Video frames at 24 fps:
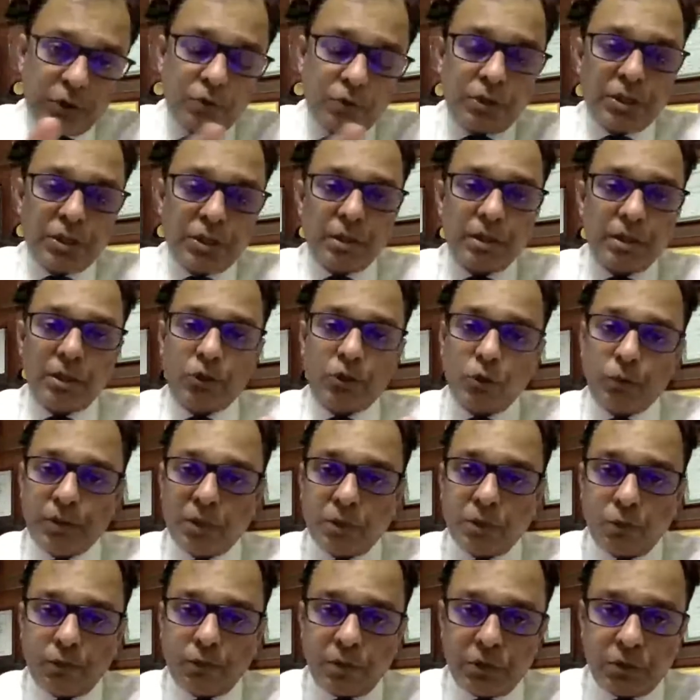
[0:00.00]
each other, tubes
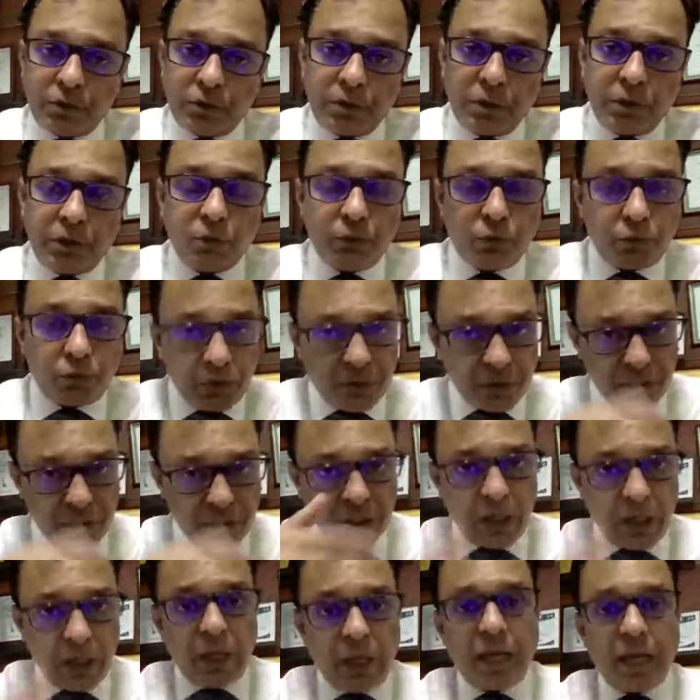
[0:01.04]
and ovaries to the uterus,
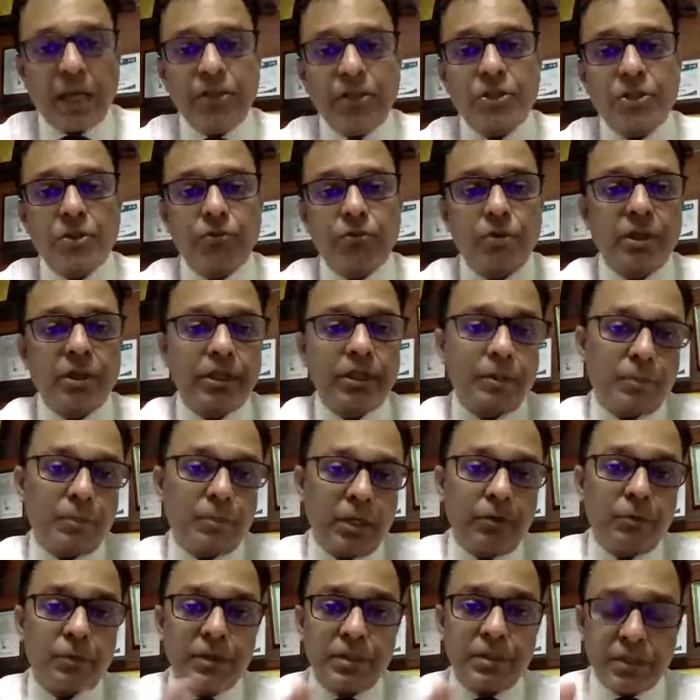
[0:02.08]
and generally the
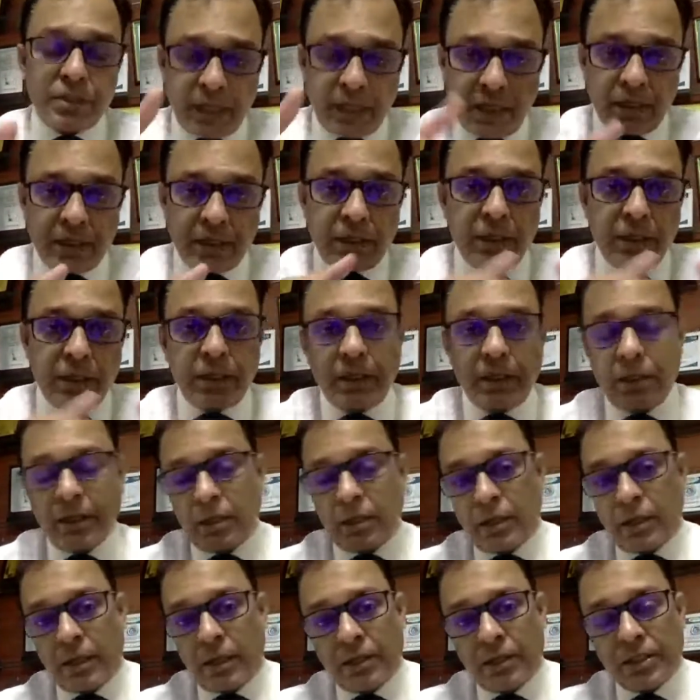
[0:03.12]
pelvis and the
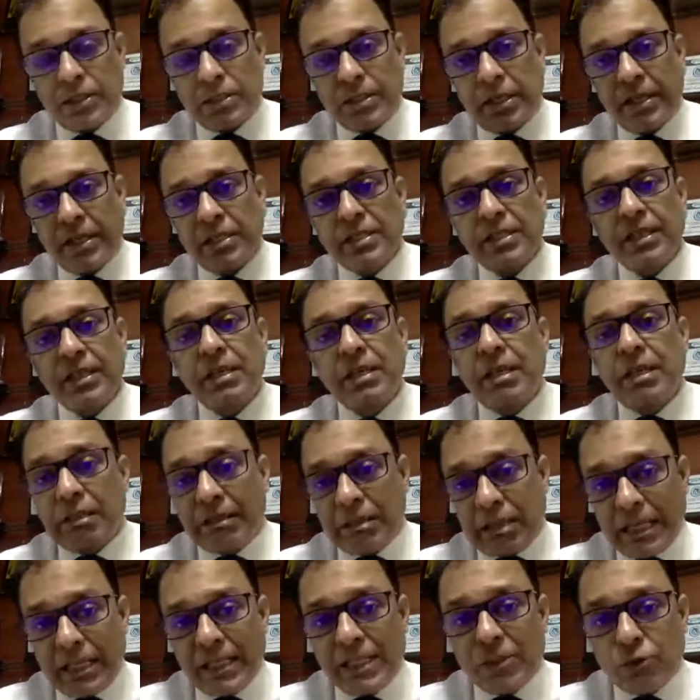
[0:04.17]
intestines,
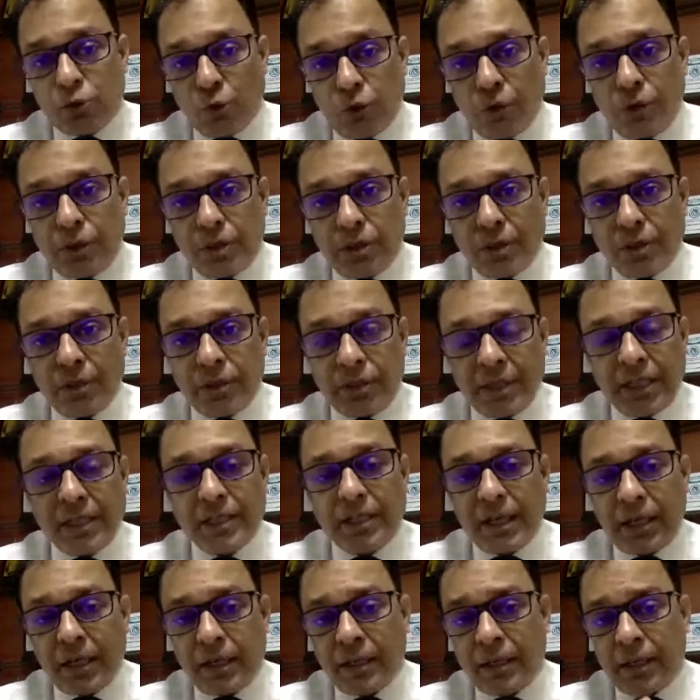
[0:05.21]
that is altered. That
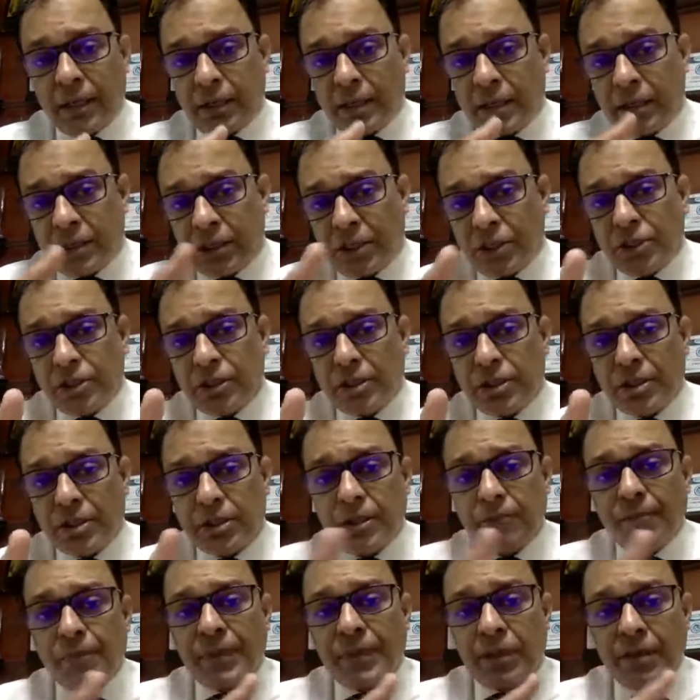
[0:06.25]

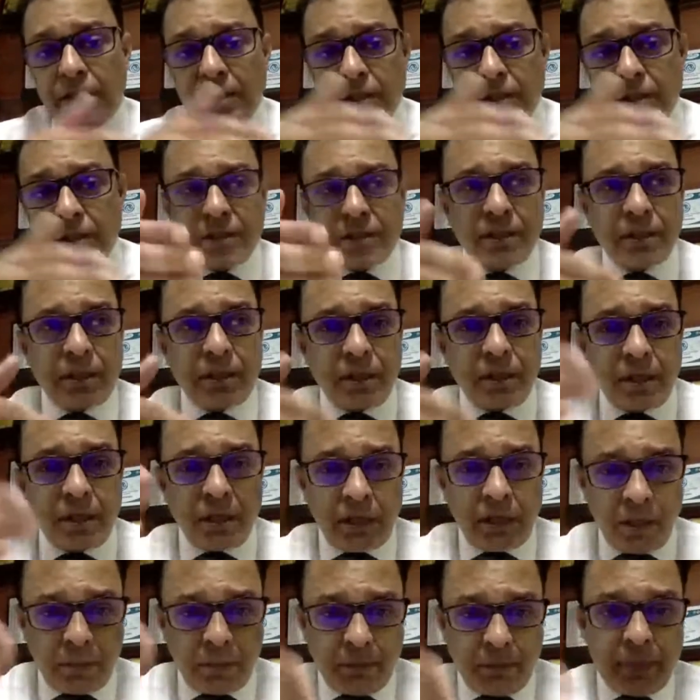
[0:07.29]
adhesions is
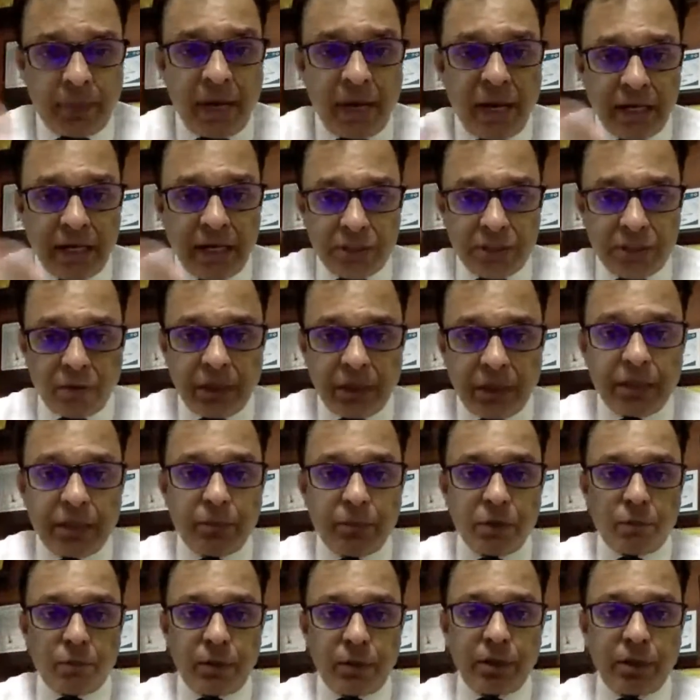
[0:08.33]
bands running
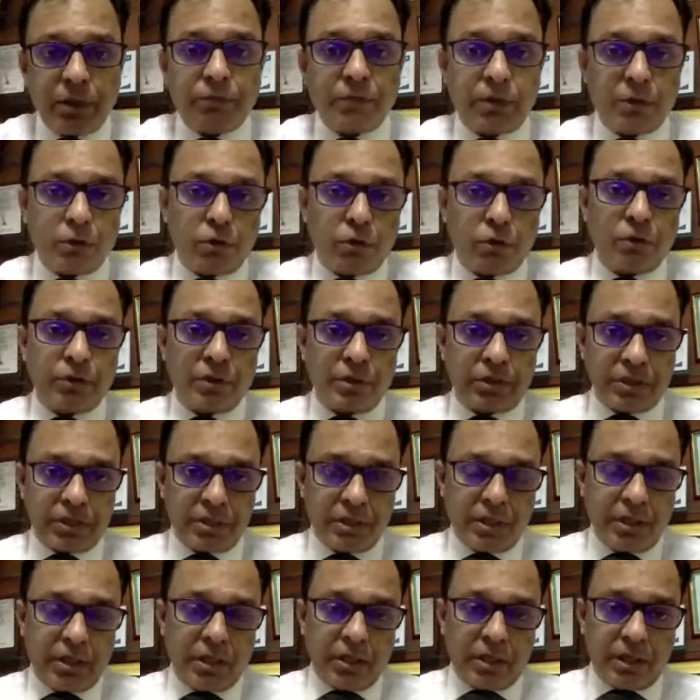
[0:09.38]
between different
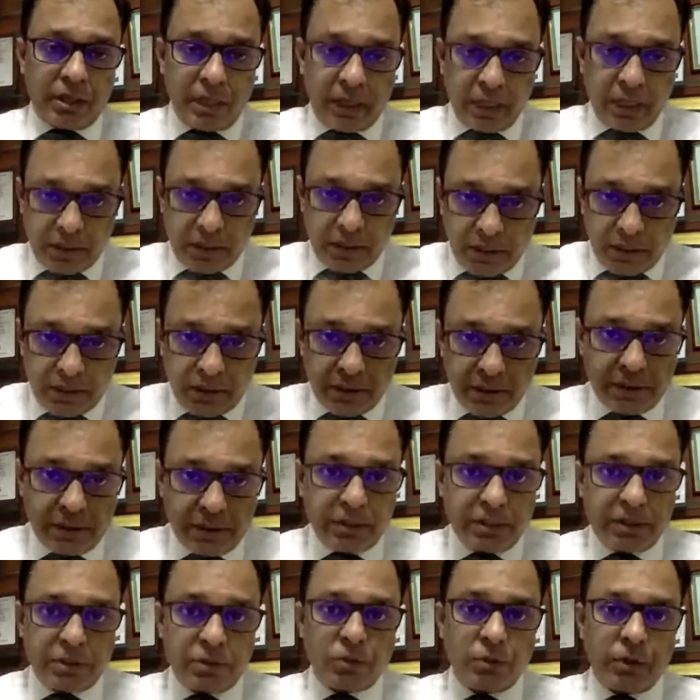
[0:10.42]
organs, like
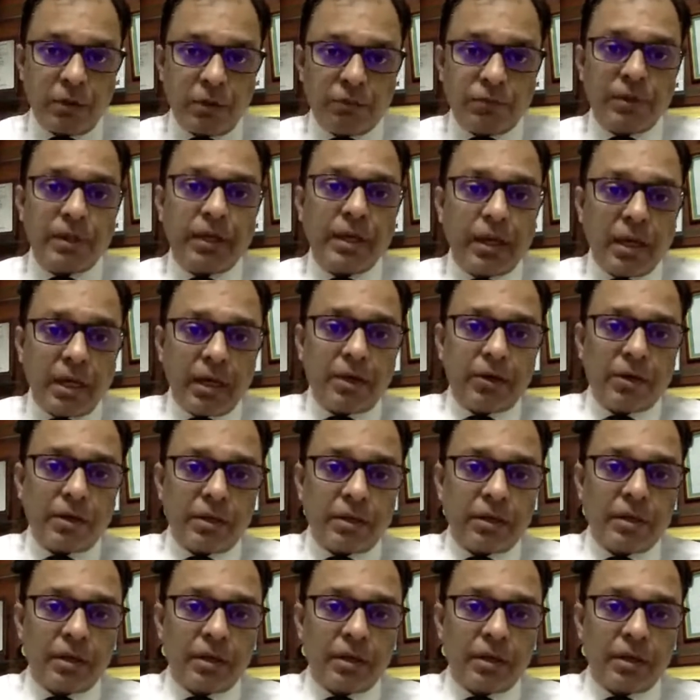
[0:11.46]
curtains. So if they are